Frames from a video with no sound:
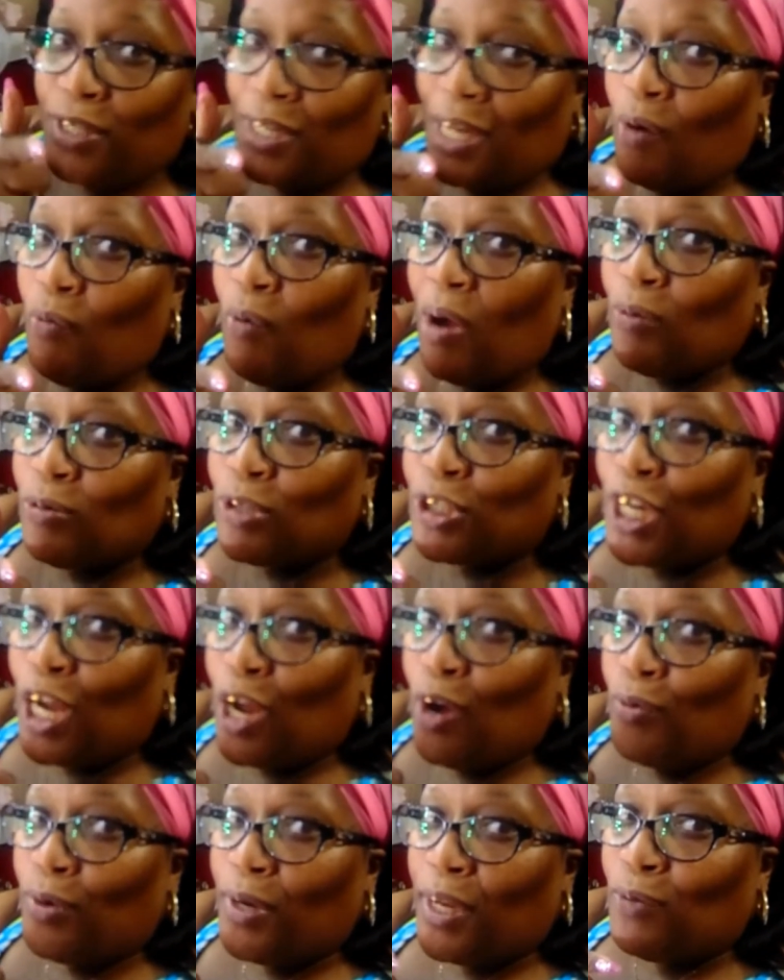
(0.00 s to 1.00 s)
a DIY with
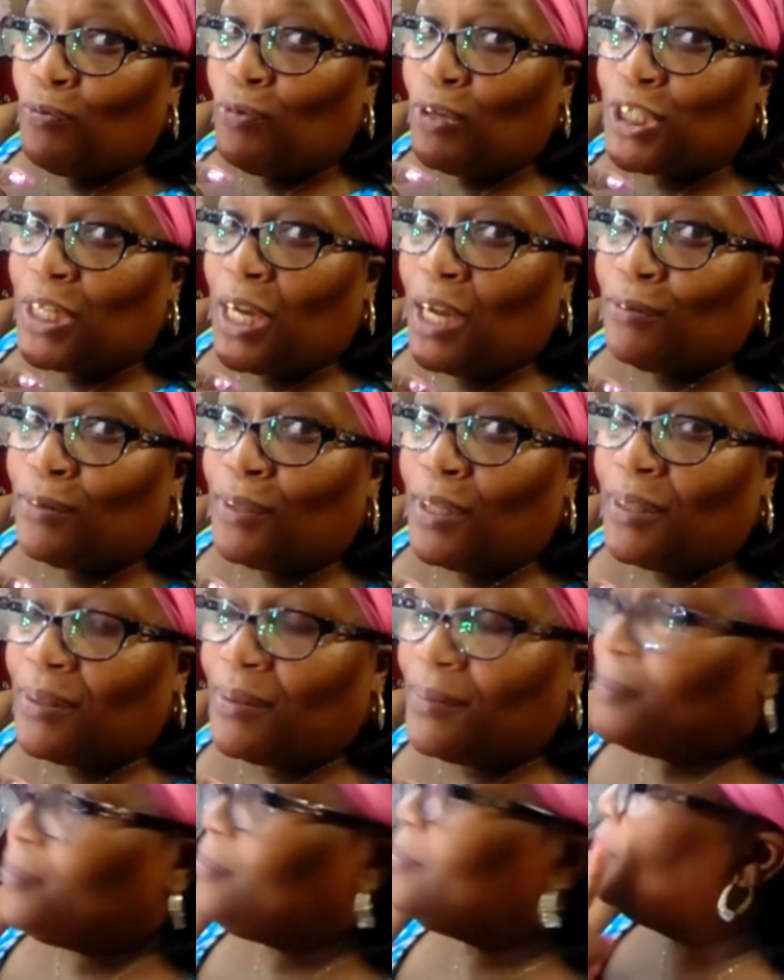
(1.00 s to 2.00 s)
y'all on that. What y'all think?
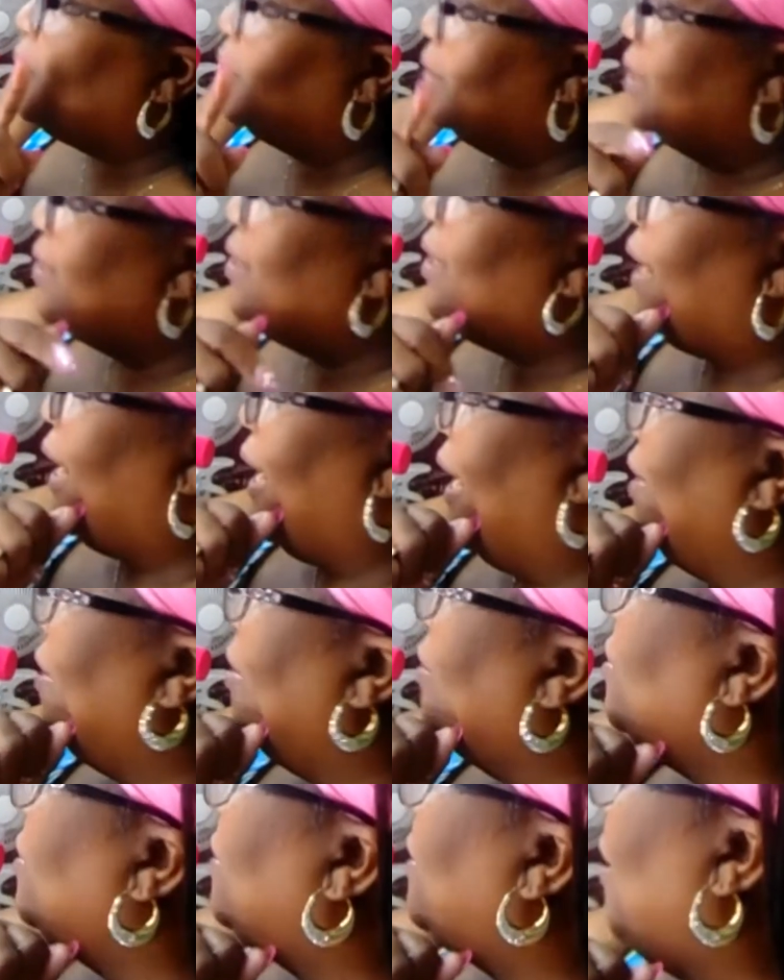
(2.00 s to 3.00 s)
I
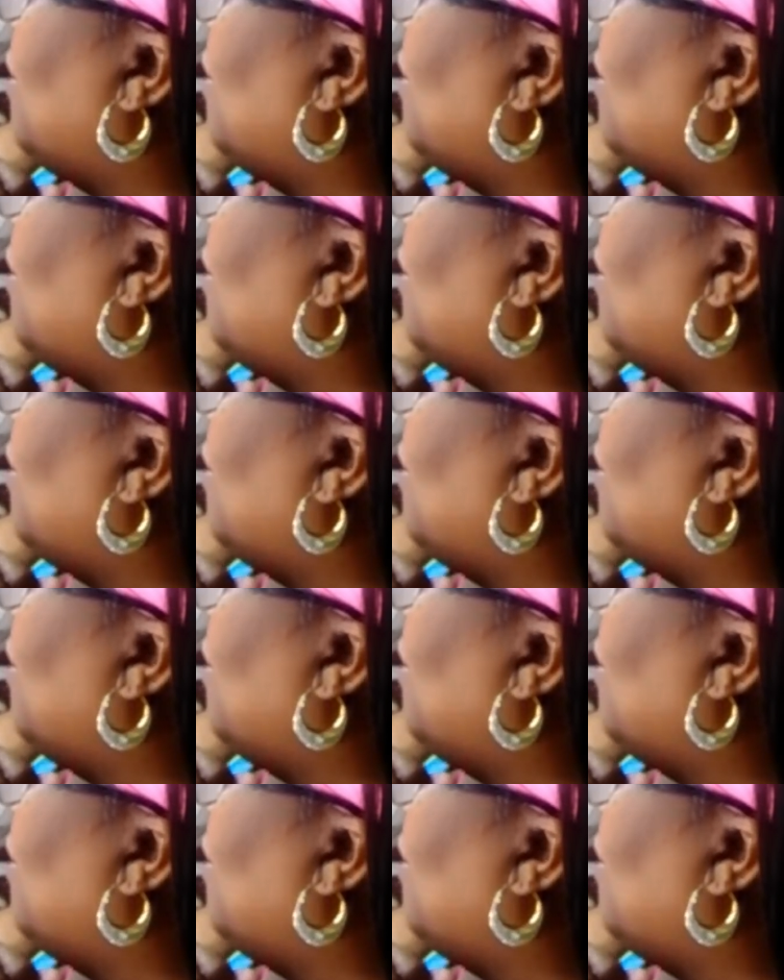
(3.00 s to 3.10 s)
know you